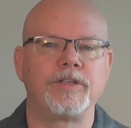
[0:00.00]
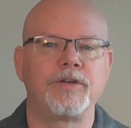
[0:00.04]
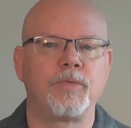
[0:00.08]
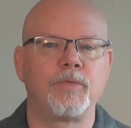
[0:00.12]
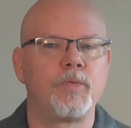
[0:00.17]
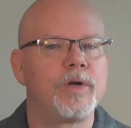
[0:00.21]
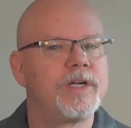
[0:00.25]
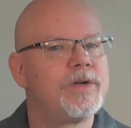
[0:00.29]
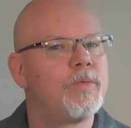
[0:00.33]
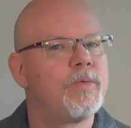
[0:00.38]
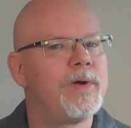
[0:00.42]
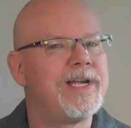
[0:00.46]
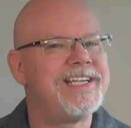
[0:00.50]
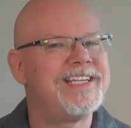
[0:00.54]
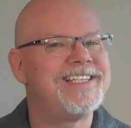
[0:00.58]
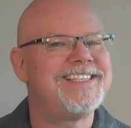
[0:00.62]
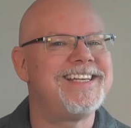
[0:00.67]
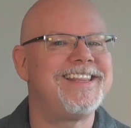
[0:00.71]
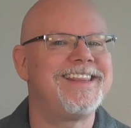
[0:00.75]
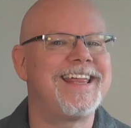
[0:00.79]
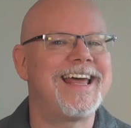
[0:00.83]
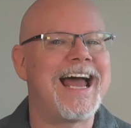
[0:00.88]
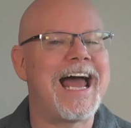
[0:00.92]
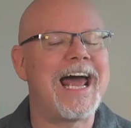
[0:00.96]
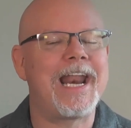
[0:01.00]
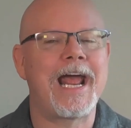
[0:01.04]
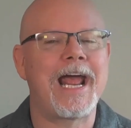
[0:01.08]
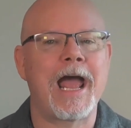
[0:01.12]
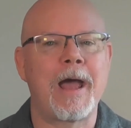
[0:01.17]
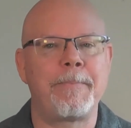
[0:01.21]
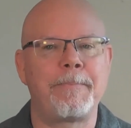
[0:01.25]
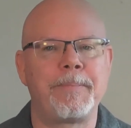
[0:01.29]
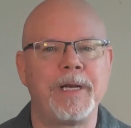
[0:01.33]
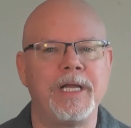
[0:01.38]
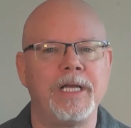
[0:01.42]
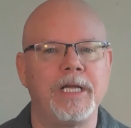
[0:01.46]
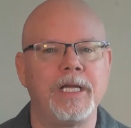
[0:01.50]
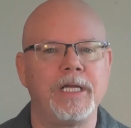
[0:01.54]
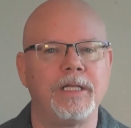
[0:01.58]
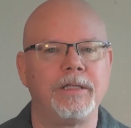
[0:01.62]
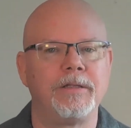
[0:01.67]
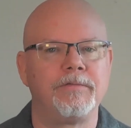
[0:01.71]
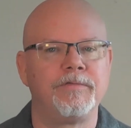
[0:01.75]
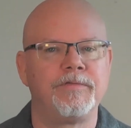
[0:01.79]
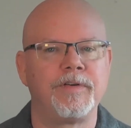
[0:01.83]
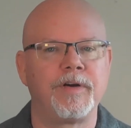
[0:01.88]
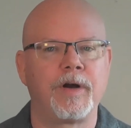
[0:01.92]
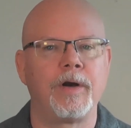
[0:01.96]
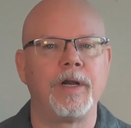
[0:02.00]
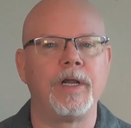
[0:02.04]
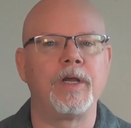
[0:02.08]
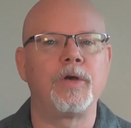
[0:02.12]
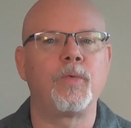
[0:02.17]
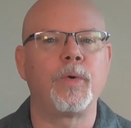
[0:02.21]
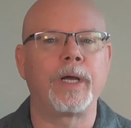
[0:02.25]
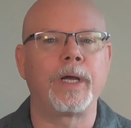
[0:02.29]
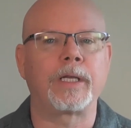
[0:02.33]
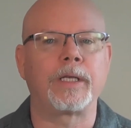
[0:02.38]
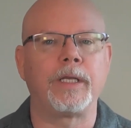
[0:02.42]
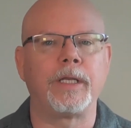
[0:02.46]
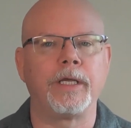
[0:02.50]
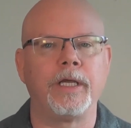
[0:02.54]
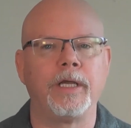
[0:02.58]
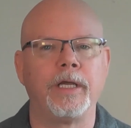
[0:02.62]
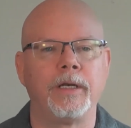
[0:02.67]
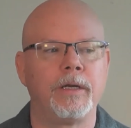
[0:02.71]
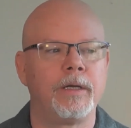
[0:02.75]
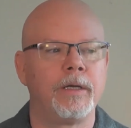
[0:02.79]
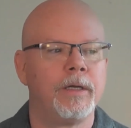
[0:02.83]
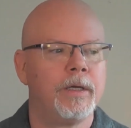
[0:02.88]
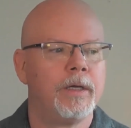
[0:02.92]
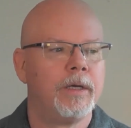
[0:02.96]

So we see that happening very quickly, and